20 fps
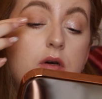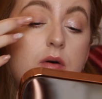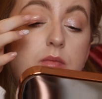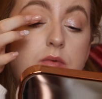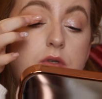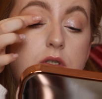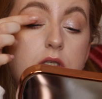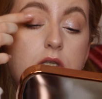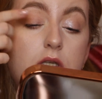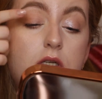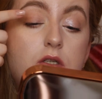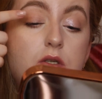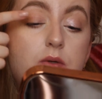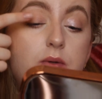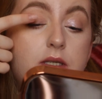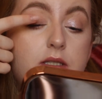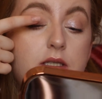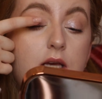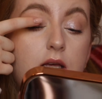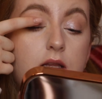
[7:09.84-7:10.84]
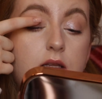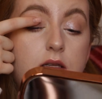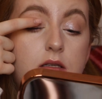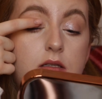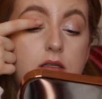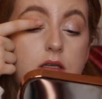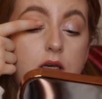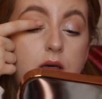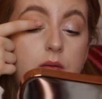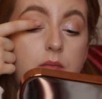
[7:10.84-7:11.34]
So I'm just gonna do exactly the
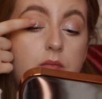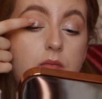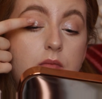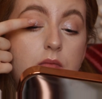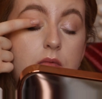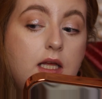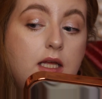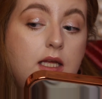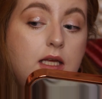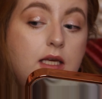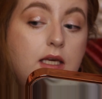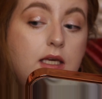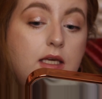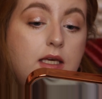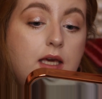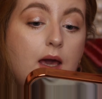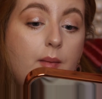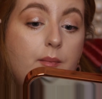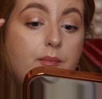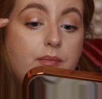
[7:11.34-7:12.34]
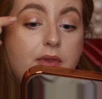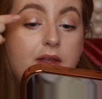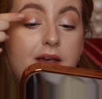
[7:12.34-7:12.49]
same. Yeah.